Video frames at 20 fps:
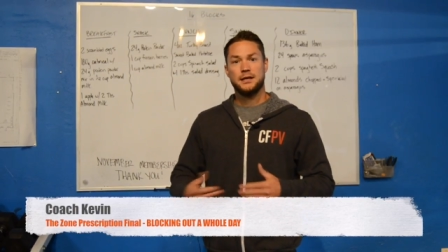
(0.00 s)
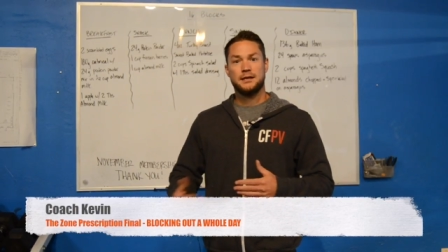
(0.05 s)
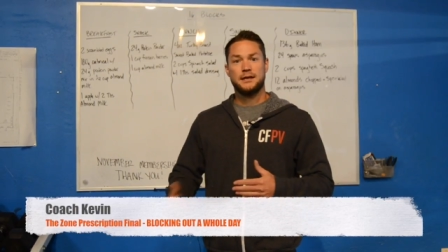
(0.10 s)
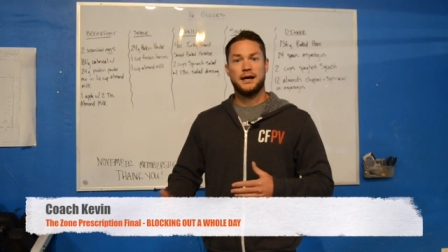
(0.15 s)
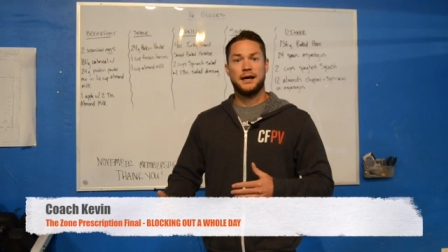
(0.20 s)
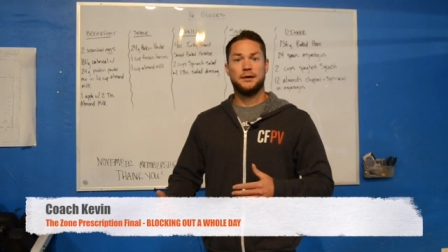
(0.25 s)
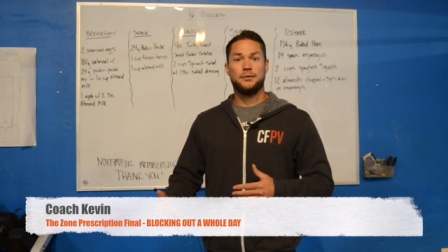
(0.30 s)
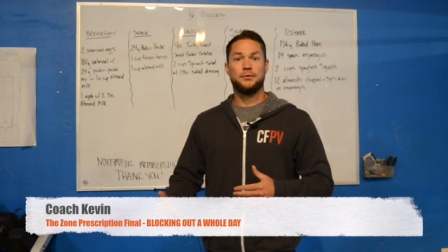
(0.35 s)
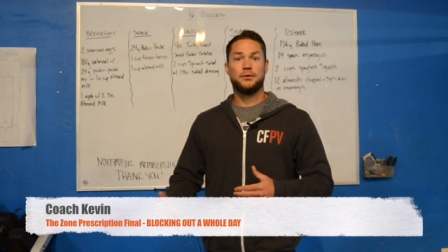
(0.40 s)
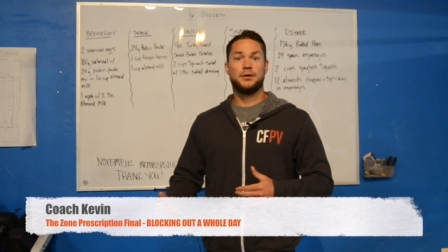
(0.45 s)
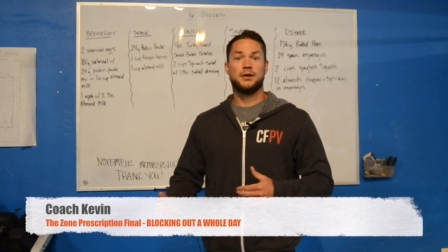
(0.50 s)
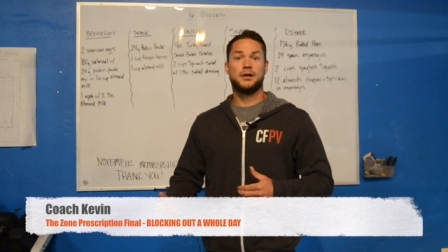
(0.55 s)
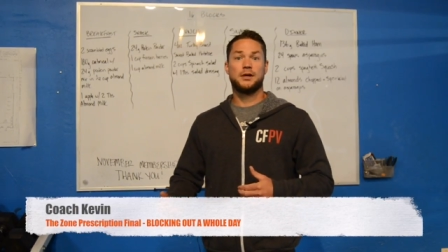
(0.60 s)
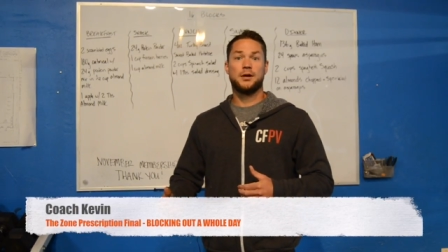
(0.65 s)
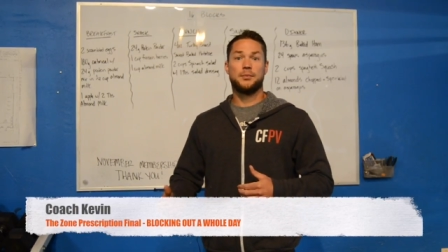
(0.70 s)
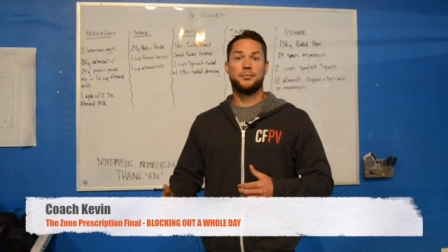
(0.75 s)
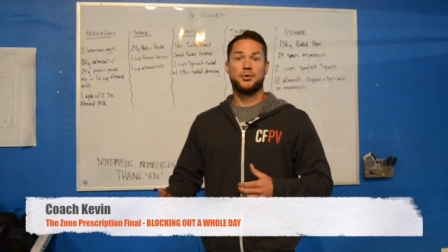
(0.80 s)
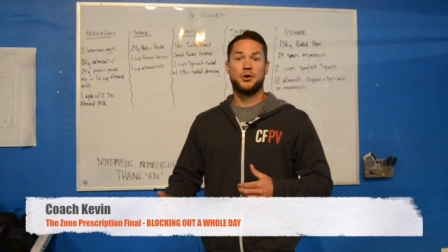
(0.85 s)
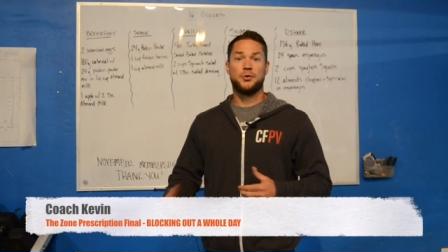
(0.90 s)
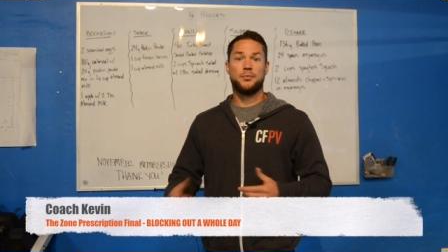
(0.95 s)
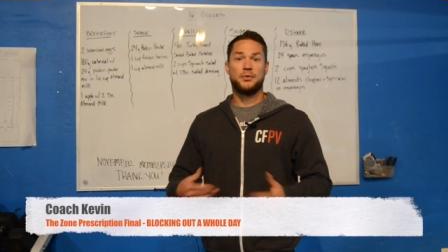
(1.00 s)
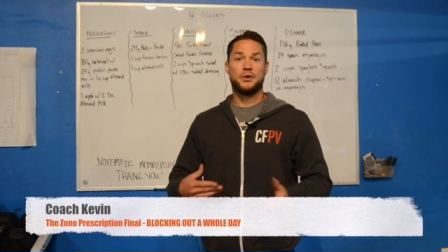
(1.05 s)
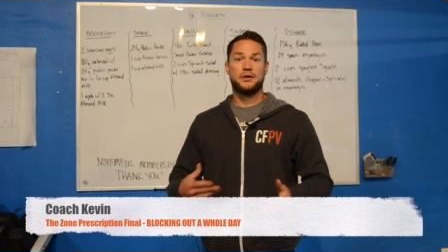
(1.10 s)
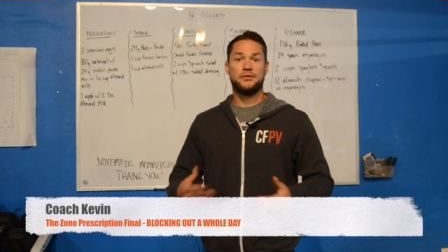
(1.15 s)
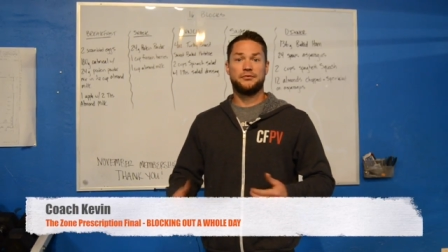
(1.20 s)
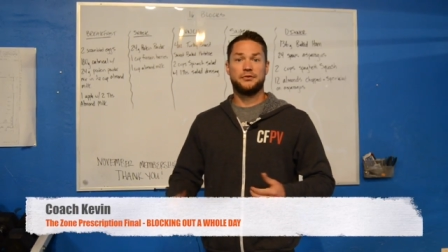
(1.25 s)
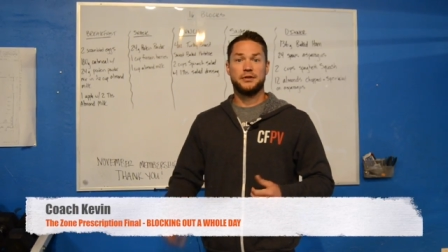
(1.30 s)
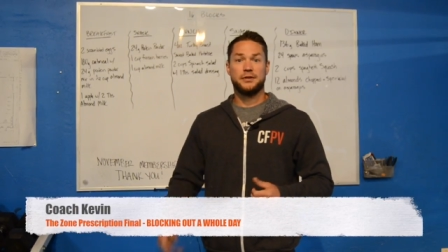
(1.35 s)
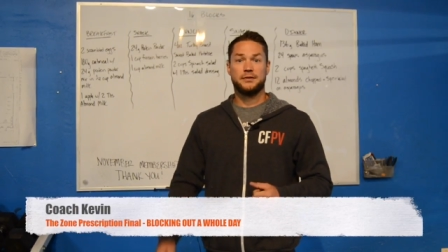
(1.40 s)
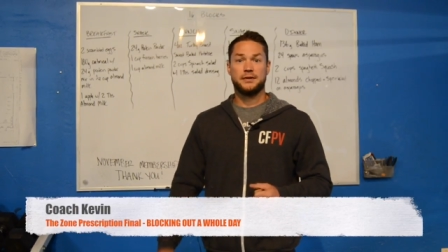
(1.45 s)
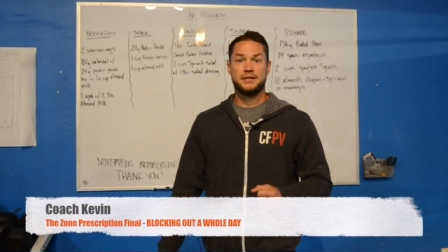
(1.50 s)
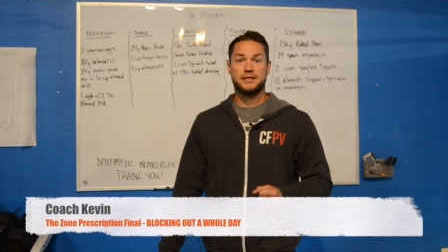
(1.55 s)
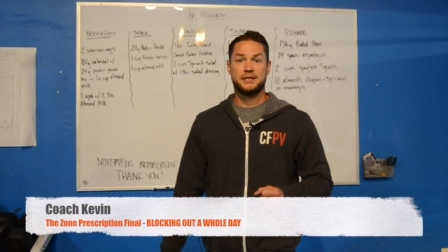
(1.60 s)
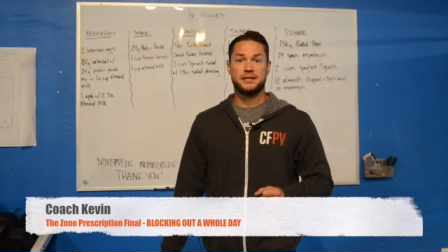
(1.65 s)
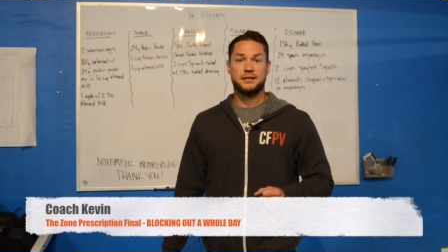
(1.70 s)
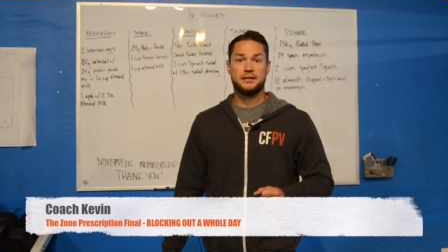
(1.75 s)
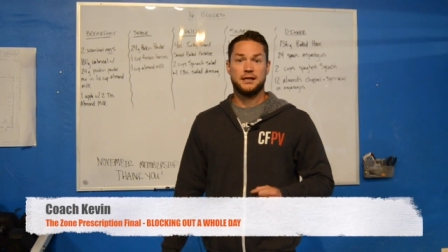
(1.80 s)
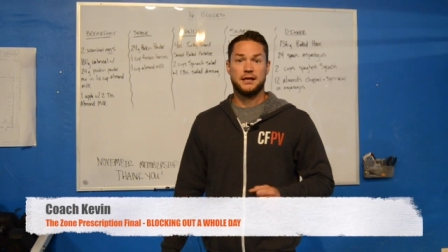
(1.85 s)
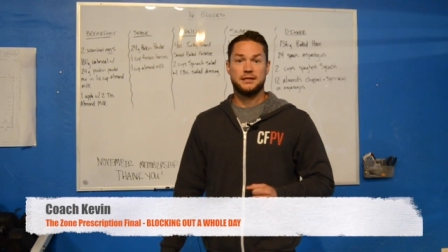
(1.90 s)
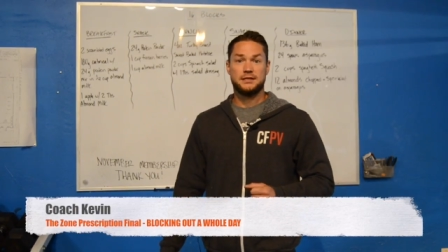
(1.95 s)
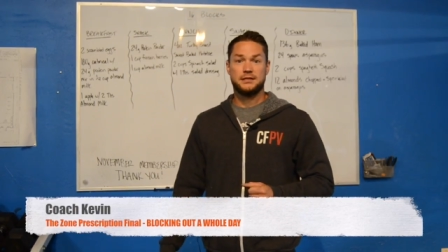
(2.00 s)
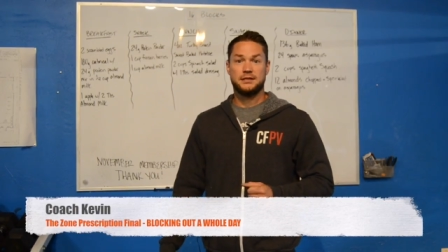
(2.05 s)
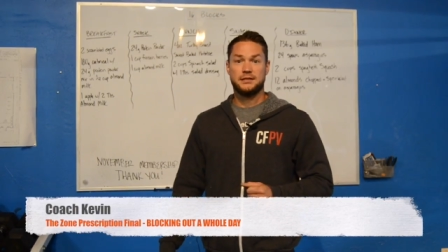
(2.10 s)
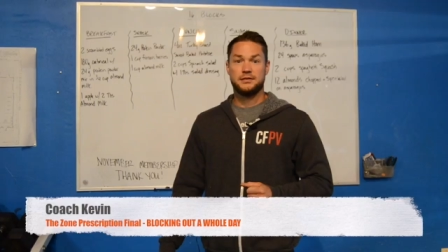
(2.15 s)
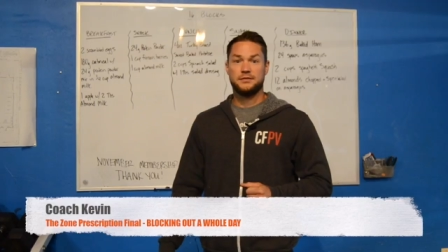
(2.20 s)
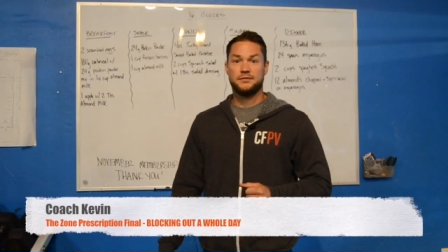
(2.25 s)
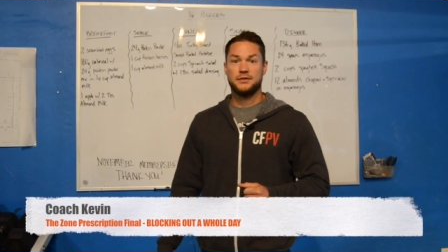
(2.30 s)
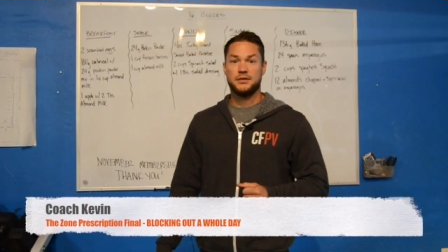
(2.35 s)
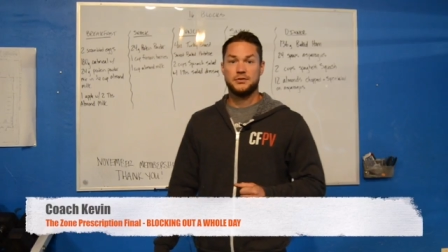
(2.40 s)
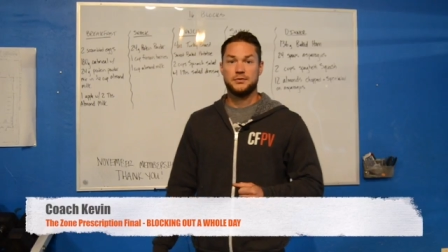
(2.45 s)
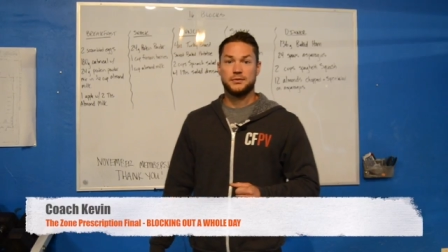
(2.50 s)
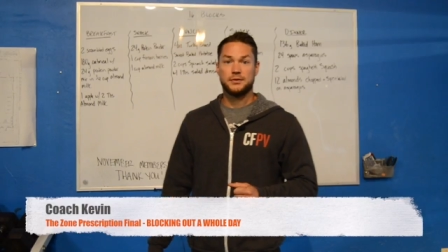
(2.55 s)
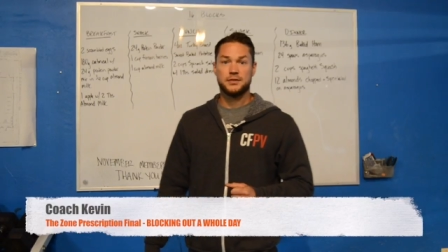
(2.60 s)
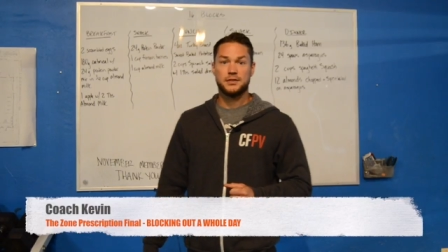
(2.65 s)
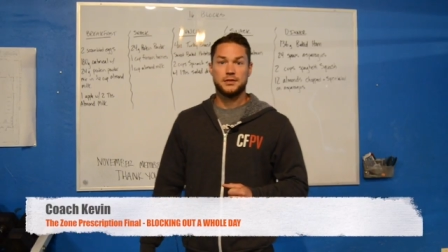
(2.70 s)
that were appropriate for you as, as an individual.